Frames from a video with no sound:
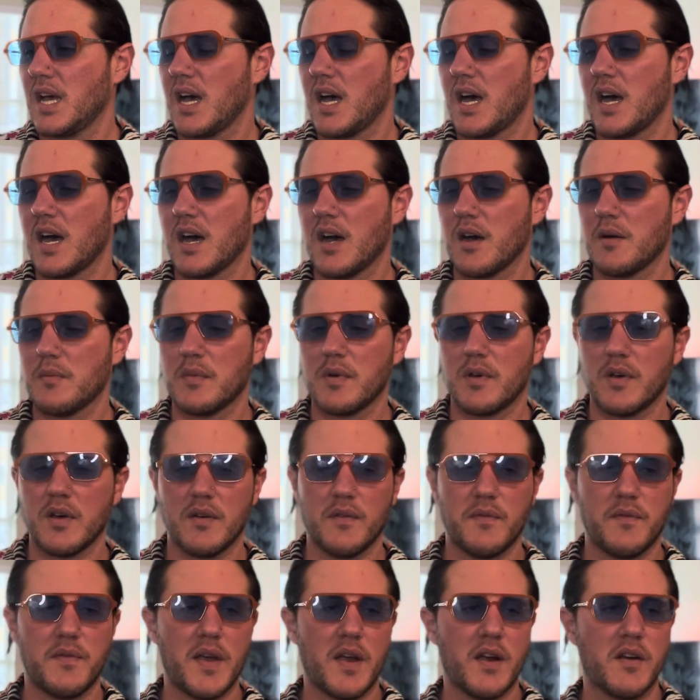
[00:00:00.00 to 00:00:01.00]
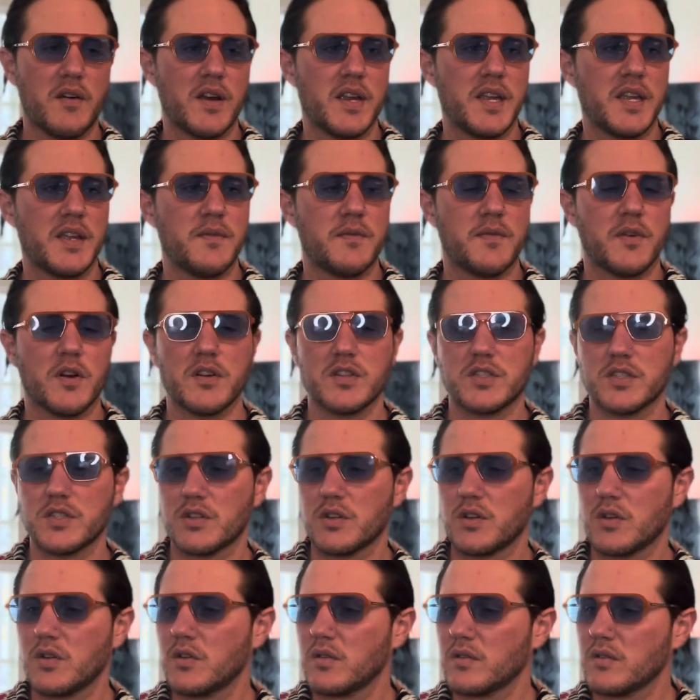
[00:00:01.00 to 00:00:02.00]
A very
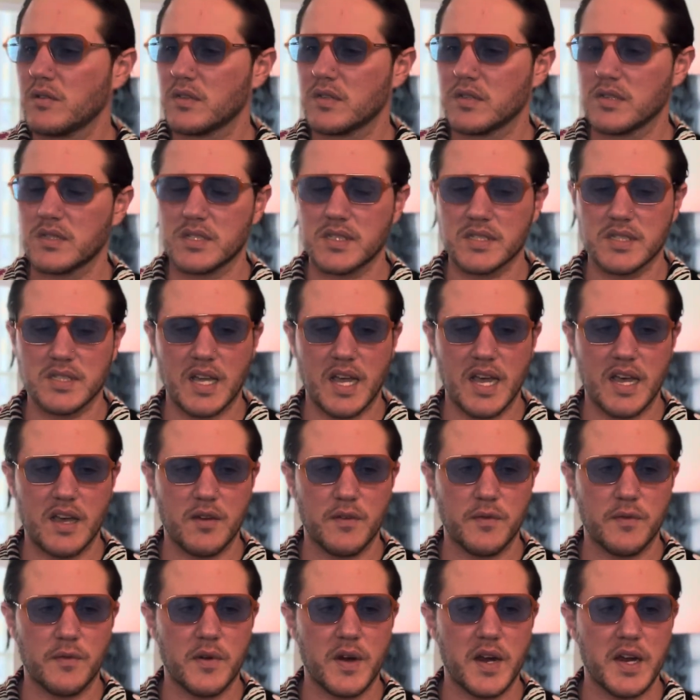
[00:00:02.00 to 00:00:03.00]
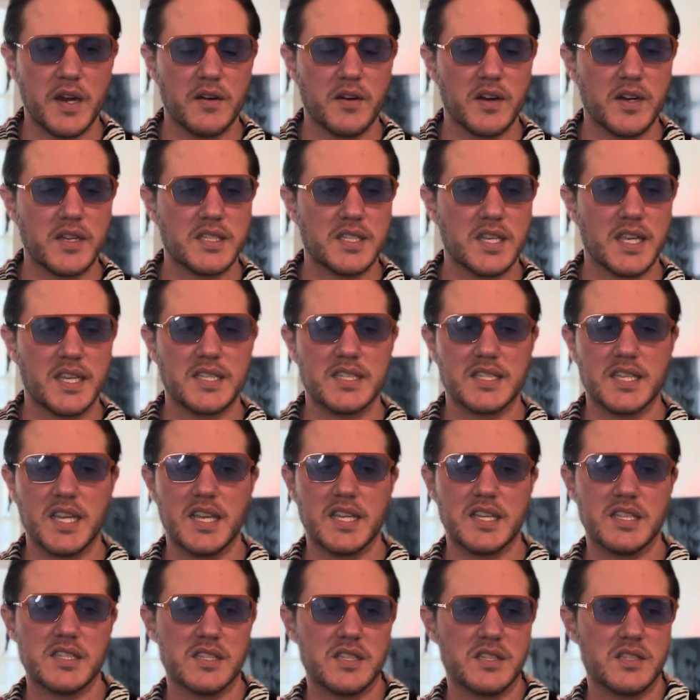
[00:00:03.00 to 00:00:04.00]
versatile style fragrance. I'd say
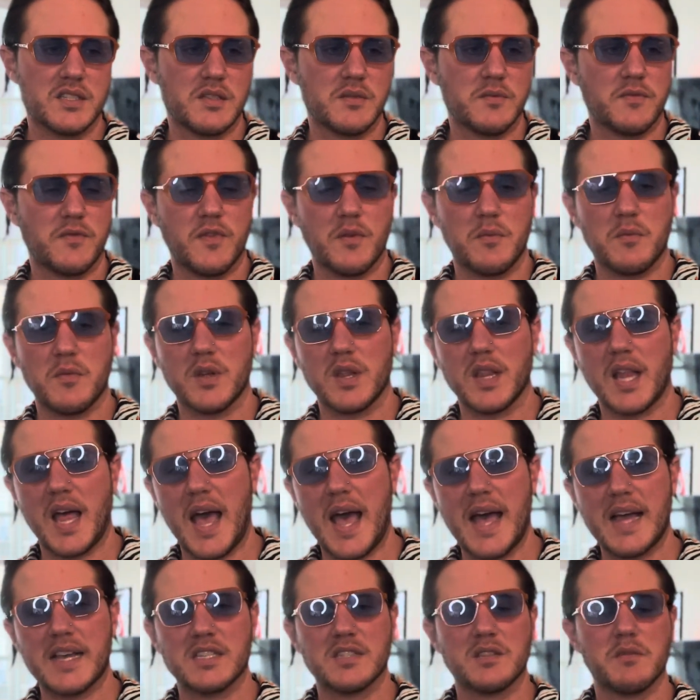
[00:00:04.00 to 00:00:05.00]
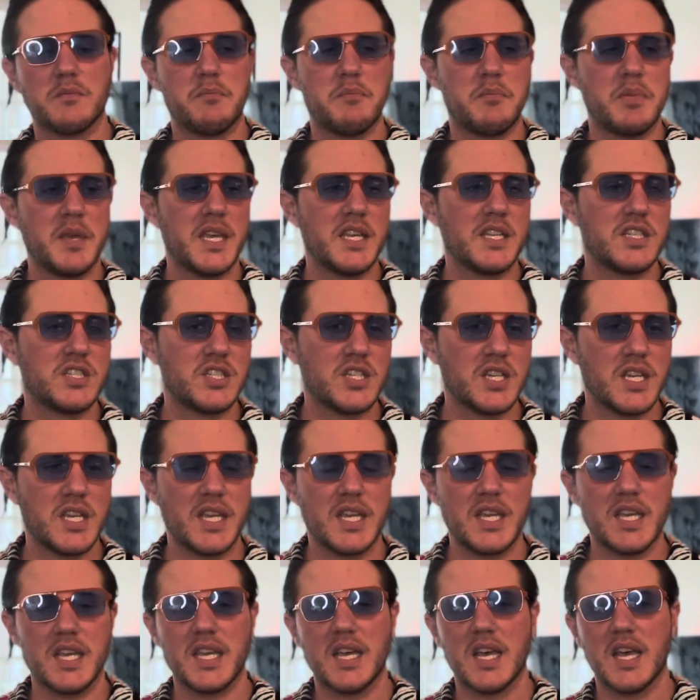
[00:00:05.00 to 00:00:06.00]
this is from relaxed,
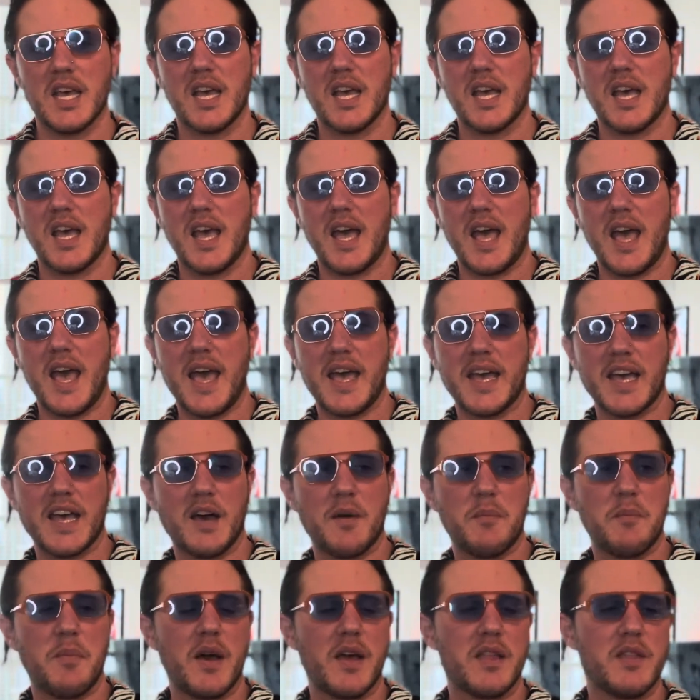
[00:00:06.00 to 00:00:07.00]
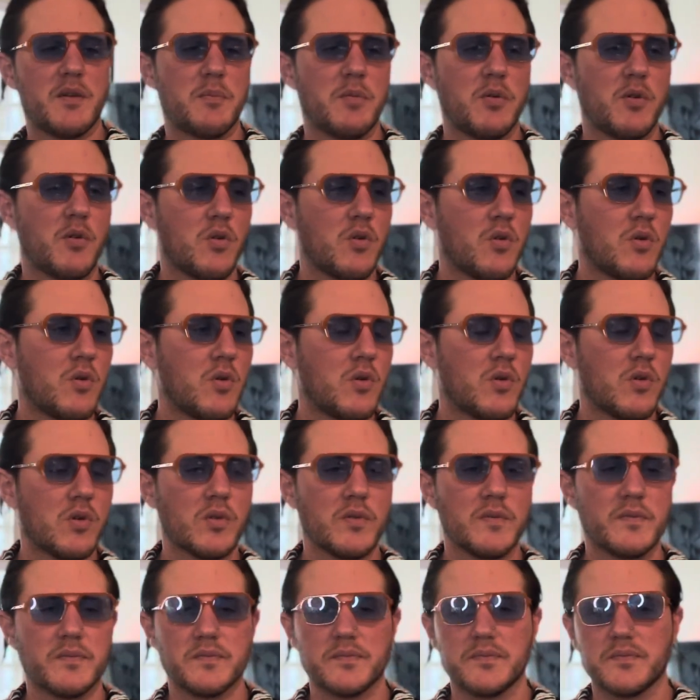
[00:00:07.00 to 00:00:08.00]
beachy, hang out by the
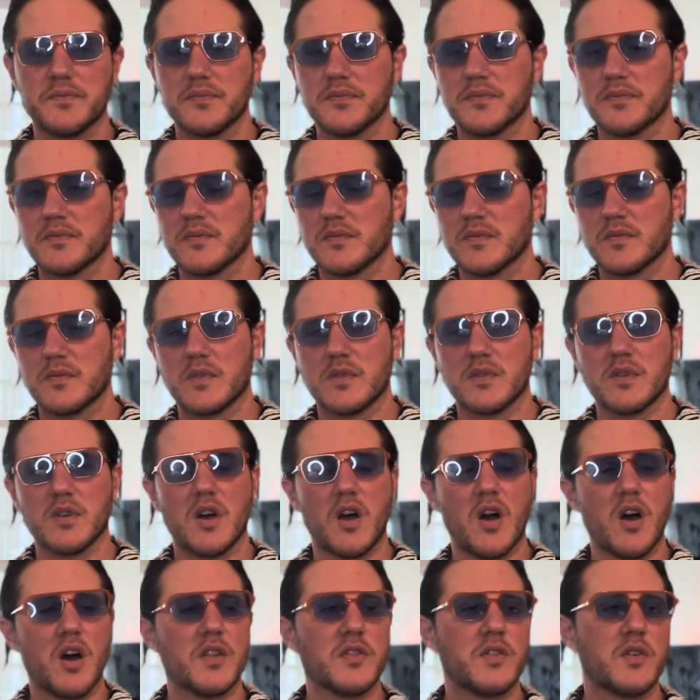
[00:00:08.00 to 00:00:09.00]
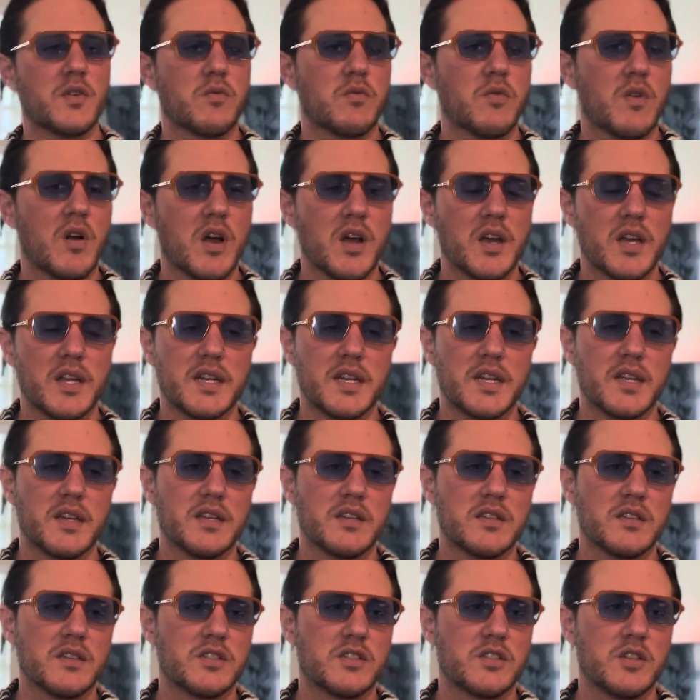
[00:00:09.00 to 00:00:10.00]
pool, on the run,
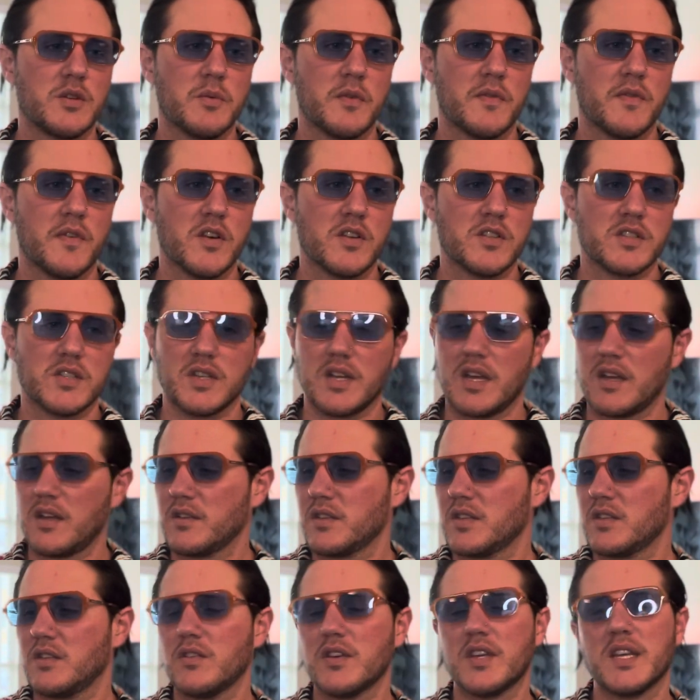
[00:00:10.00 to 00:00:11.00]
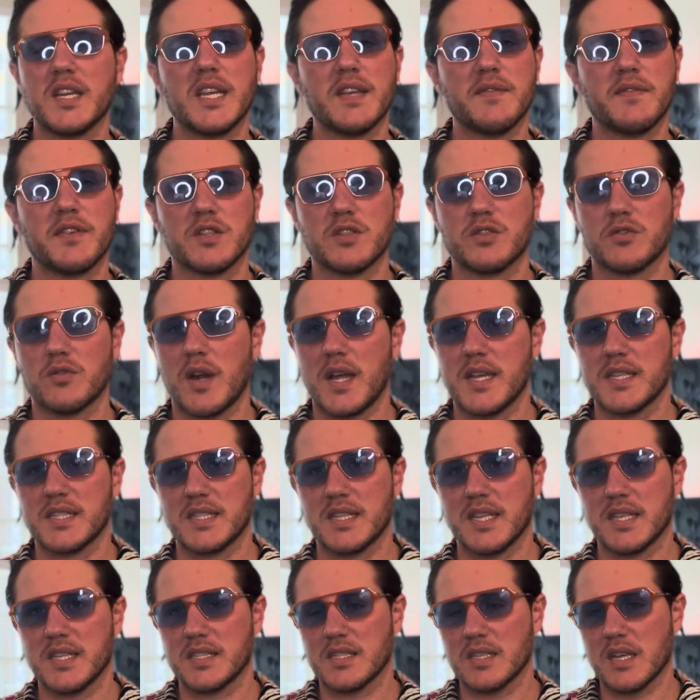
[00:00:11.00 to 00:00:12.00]
super versatile. You could even dress
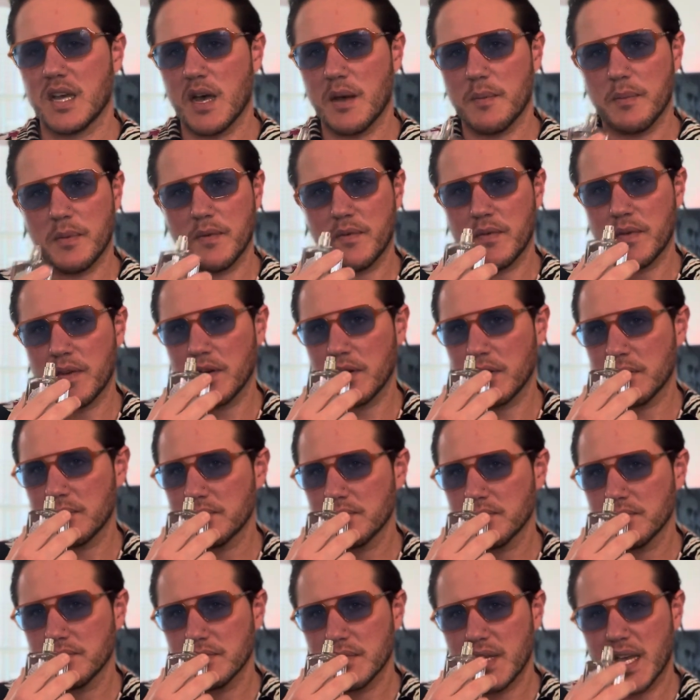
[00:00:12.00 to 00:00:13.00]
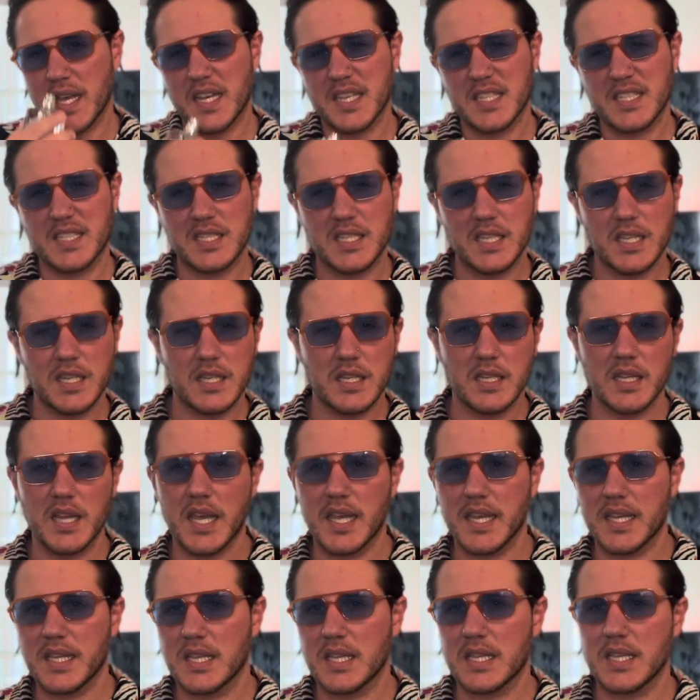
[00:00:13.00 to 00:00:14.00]
this up if I could see in
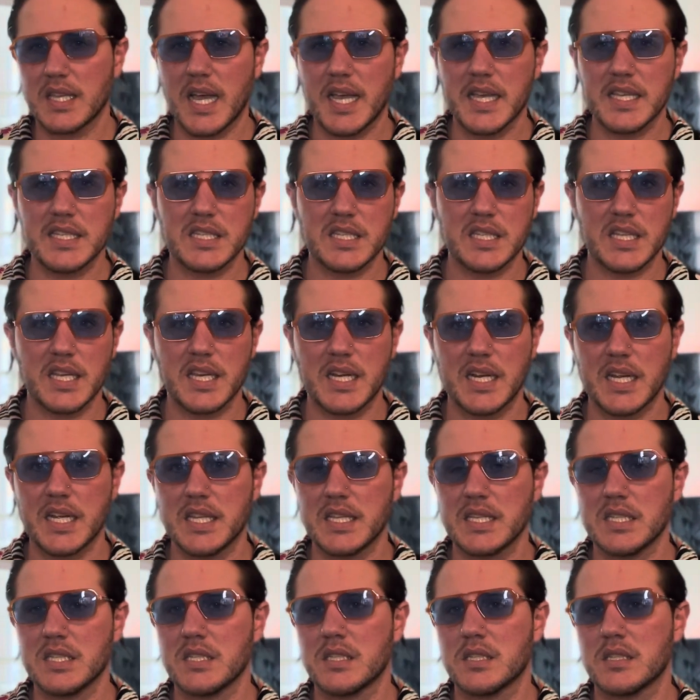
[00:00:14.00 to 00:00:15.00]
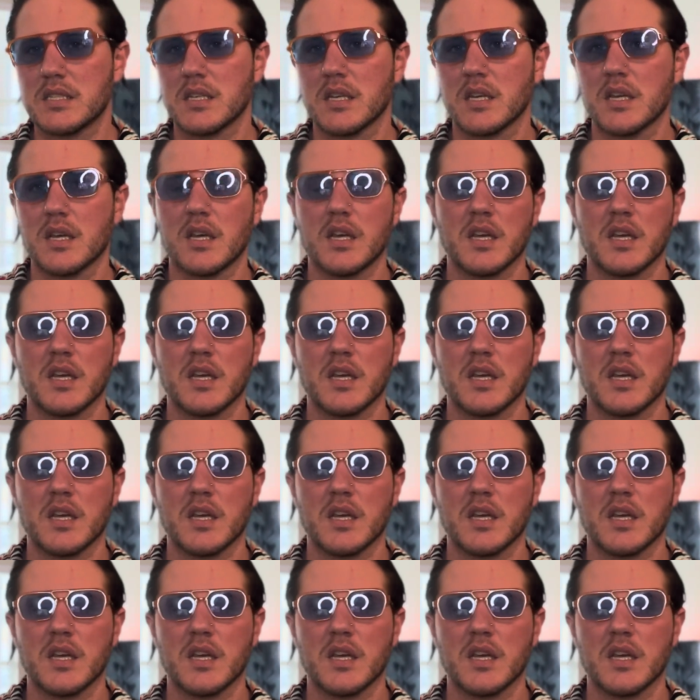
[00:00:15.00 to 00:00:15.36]
like nice linens,